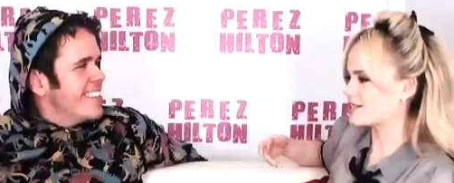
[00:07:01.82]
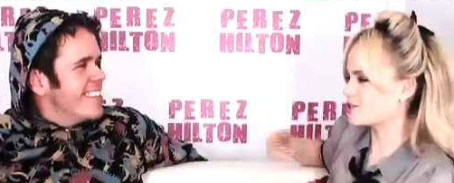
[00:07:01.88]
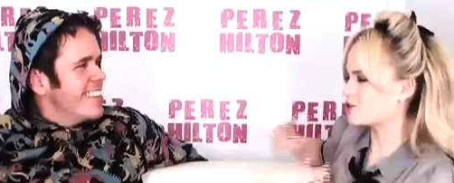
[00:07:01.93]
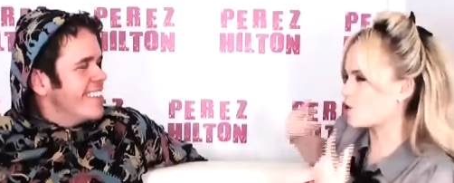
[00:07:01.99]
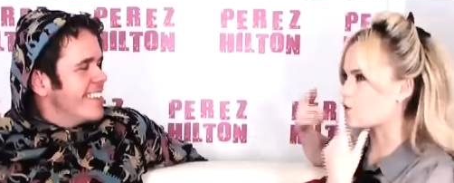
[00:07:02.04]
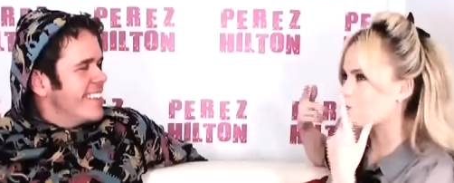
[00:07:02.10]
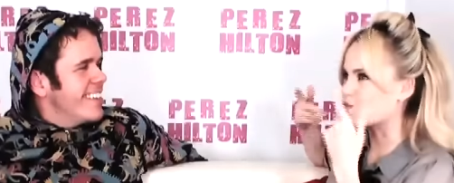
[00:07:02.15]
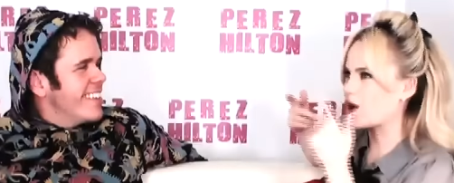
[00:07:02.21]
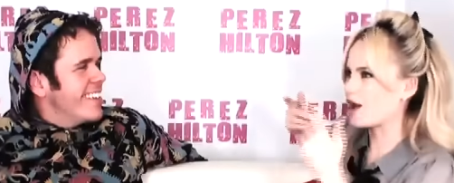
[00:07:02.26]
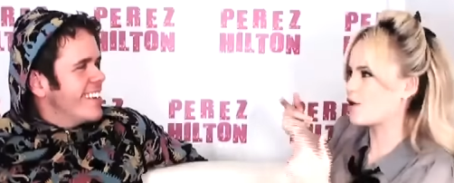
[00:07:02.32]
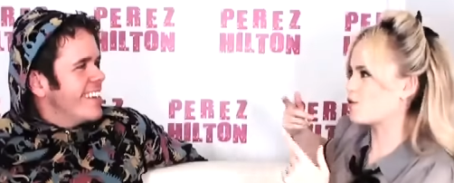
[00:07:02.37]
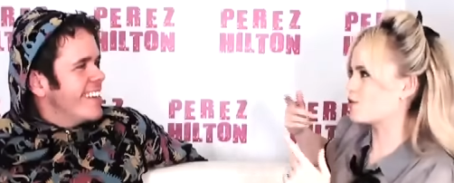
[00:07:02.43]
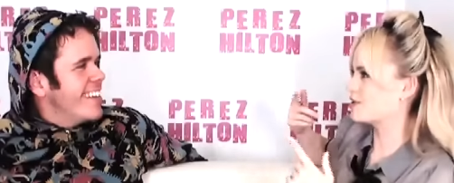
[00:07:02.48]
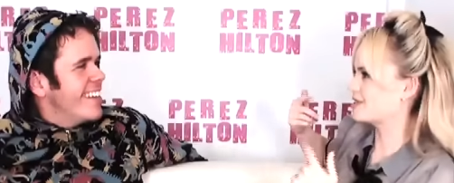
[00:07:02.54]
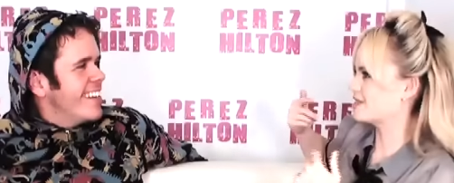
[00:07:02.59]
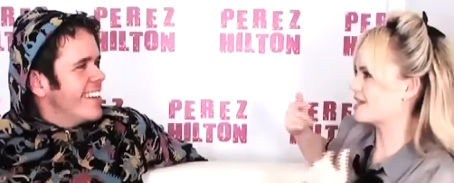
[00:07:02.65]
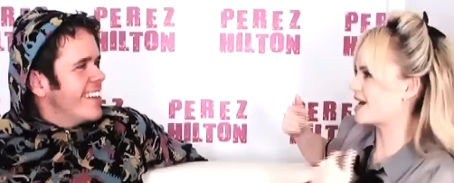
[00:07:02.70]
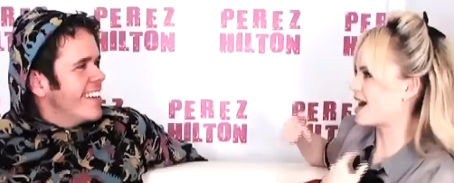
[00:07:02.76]
Speaker 1: songwrite all the
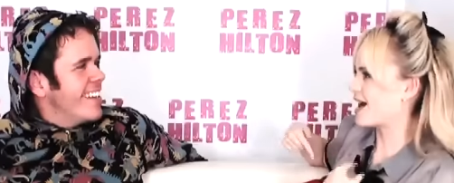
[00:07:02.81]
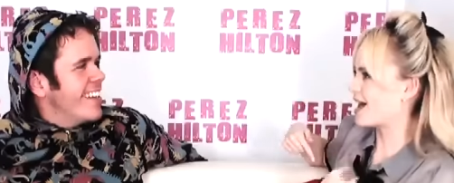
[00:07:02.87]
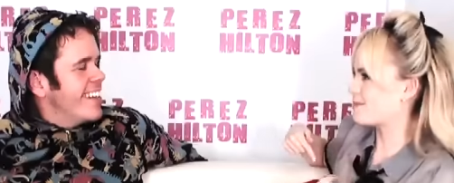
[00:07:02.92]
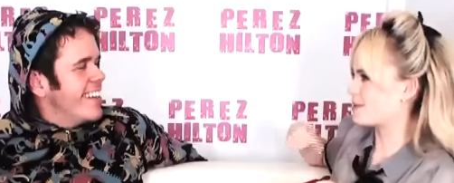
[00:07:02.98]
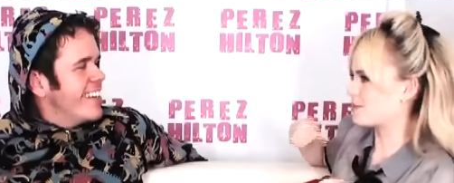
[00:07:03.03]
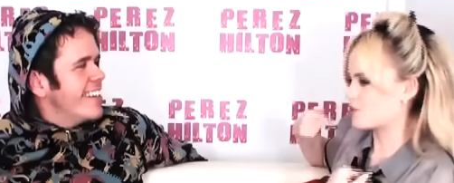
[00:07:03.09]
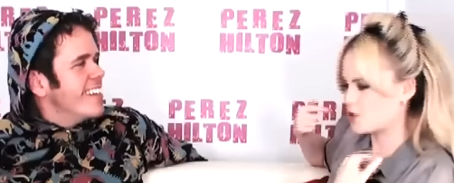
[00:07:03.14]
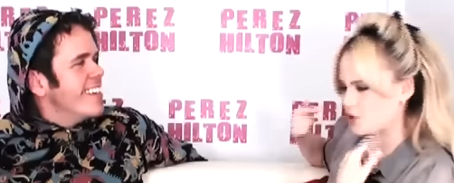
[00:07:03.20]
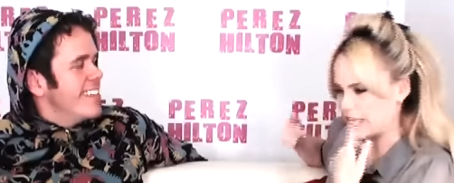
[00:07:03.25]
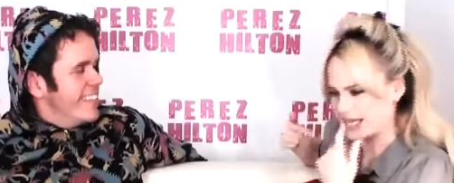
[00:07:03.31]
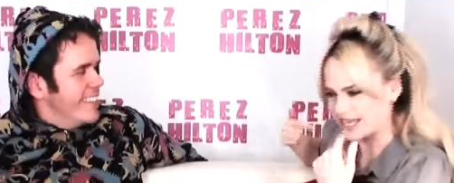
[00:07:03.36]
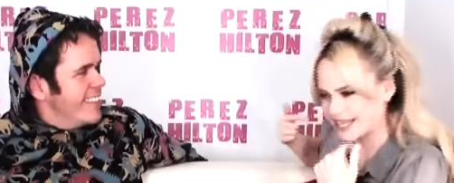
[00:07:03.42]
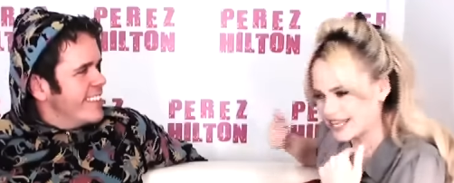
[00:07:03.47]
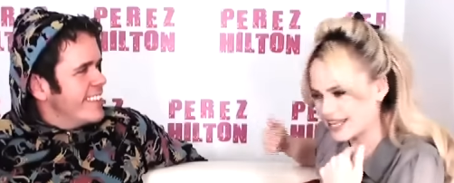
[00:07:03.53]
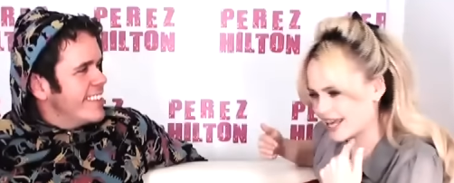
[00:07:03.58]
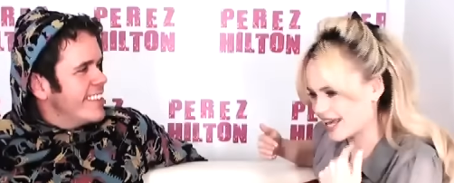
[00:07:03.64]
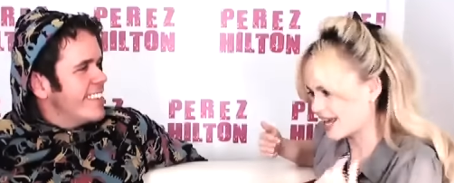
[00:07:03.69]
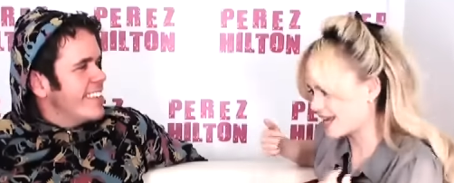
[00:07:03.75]
time, I'm
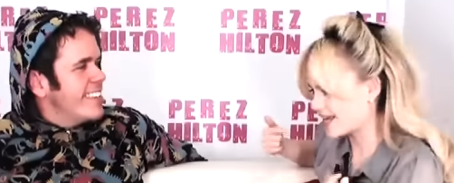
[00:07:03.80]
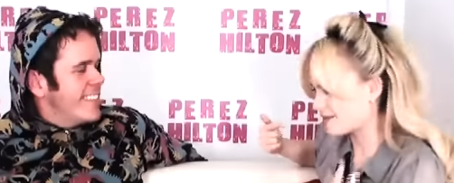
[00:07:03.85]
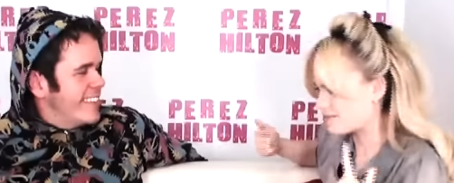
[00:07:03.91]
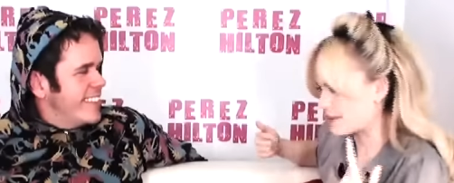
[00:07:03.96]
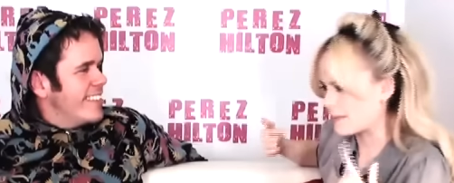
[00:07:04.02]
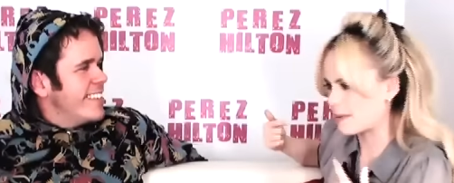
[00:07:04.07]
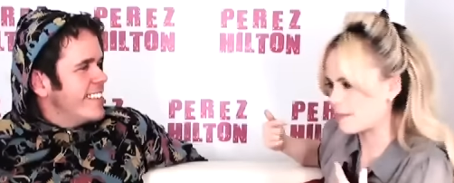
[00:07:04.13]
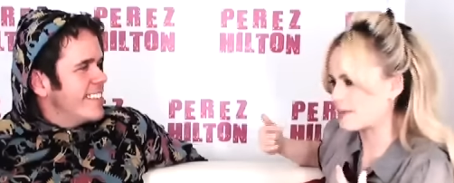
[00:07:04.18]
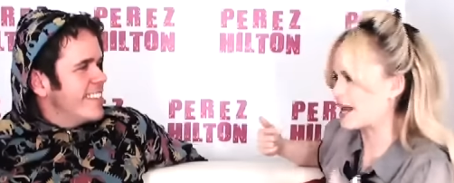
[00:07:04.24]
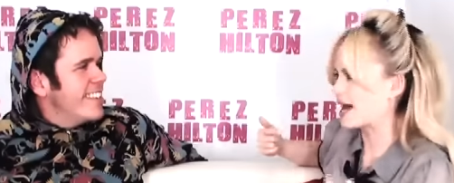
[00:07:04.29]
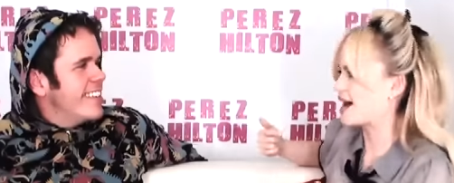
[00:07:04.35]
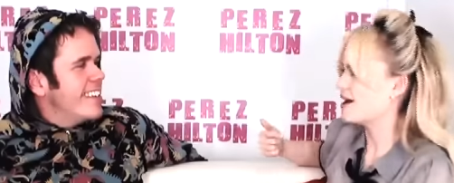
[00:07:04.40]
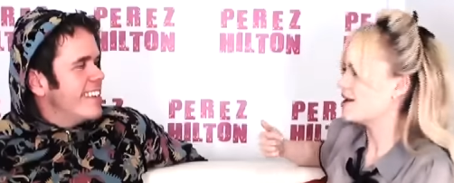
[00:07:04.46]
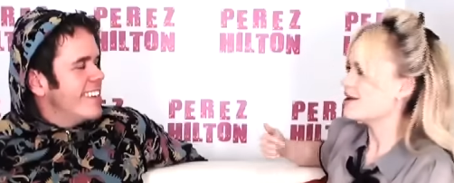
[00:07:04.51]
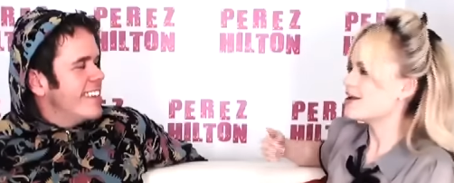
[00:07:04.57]
thinking, blah, blah, blah.